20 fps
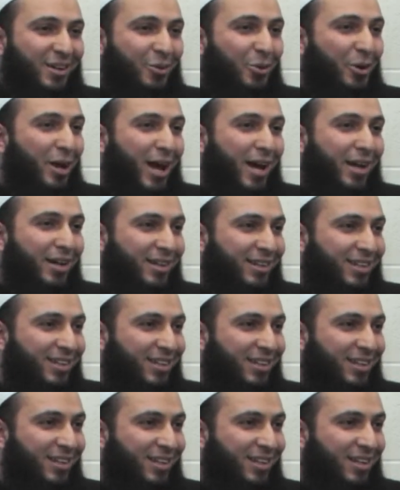Quran?
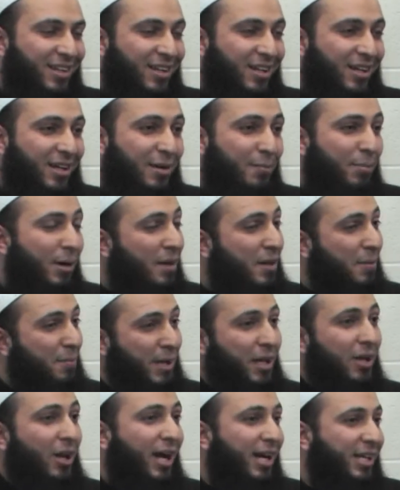Brother,
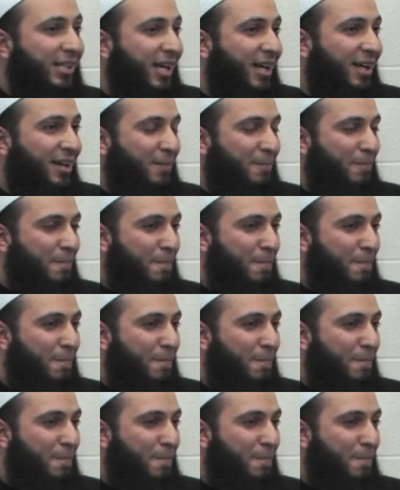be like that.